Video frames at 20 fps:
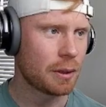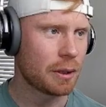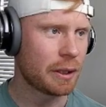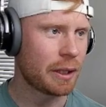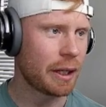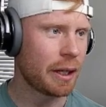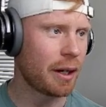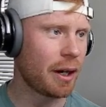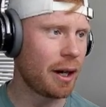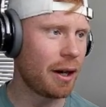
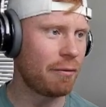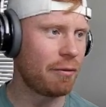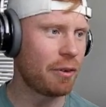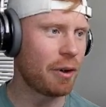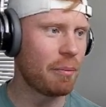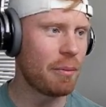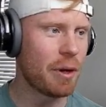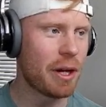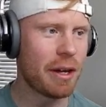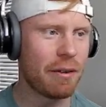Get off
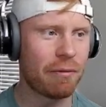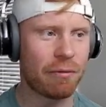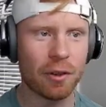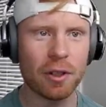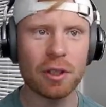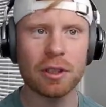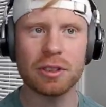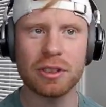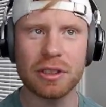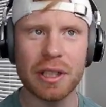of me.
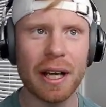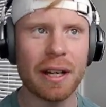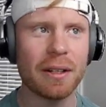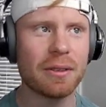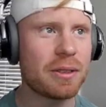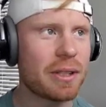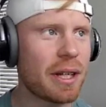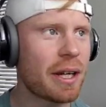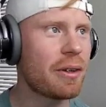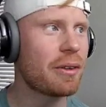First down,
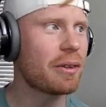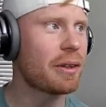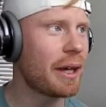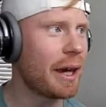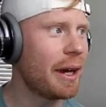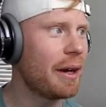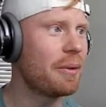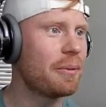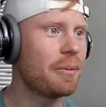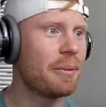Derrick
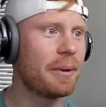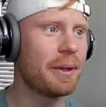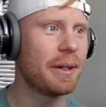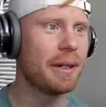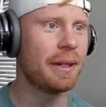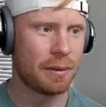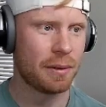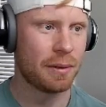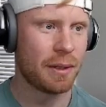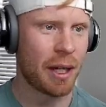
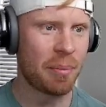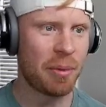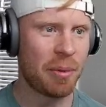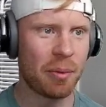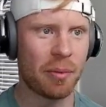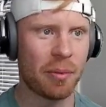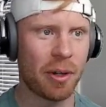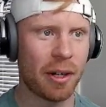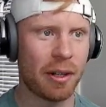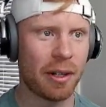Henry. I've
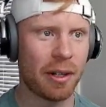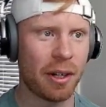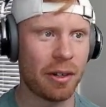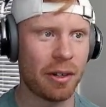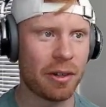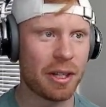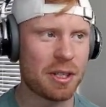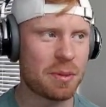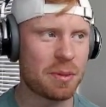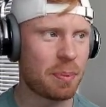been running all
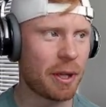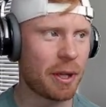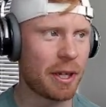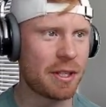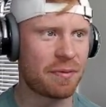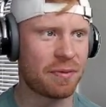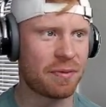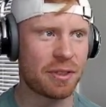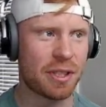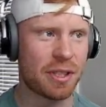these
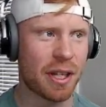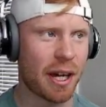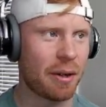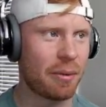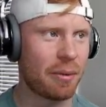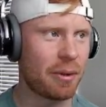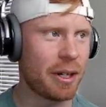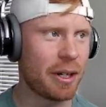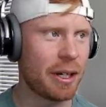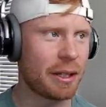plays for
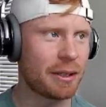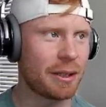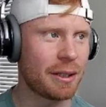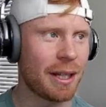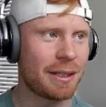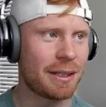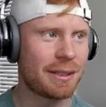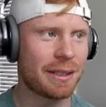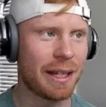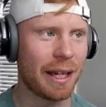Tyreek.
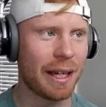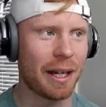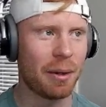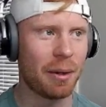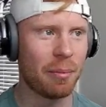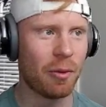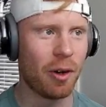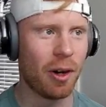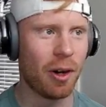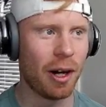Let's get
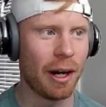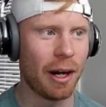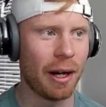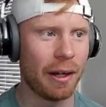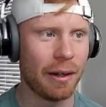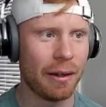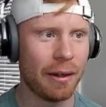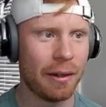him one.